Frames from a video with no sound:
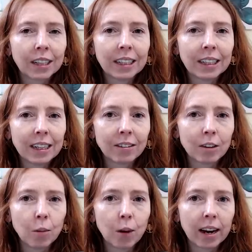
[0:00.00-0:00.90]
easy
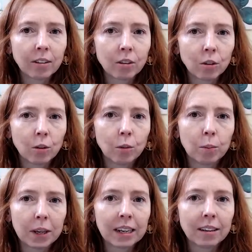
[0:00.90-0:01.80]
way to
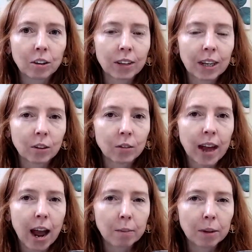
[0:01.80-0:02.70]
begin to create those
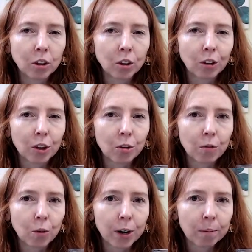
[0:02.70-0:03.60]
habits you're looking
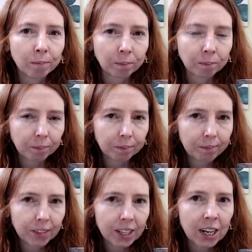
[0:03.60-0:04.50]
for.
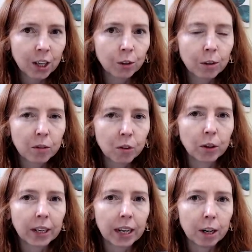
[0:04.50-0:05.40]
I know some of you
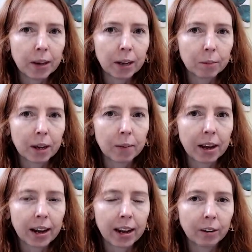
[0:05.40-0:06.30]
had emailed me about
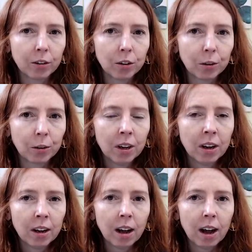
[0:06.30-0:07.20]
how to
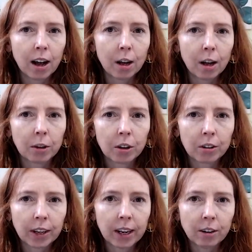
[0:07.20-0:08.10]

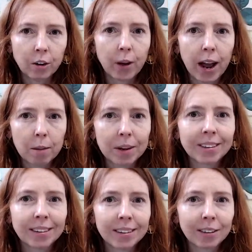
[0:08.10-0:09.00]
create new habits,
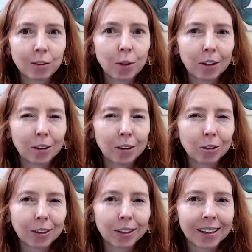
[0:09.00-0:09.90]
and that's one little
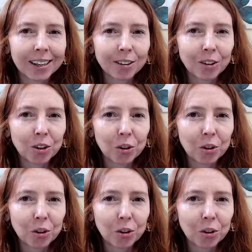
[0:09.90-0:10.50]
trick I like to use.